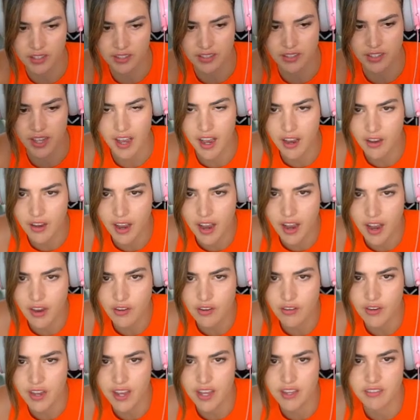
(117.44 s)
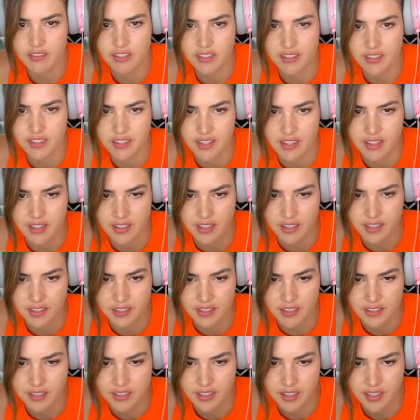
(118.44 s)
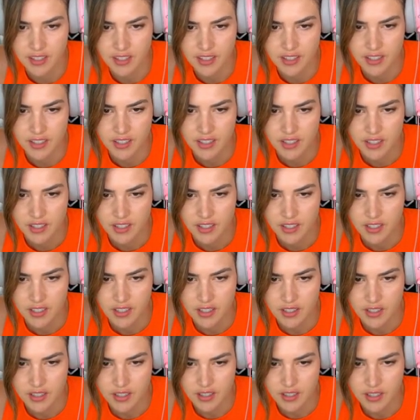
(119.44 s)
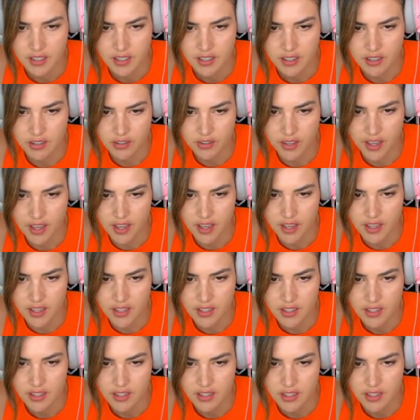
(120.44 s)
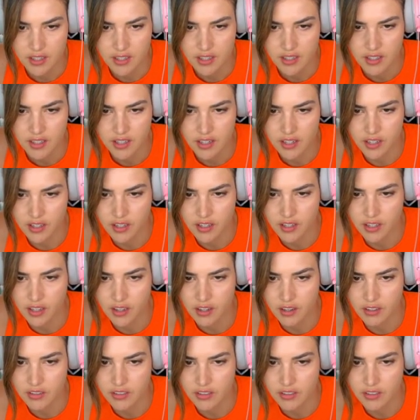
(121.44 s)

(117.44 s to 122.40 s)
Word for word: How, how do I even see this? Okay, here you go.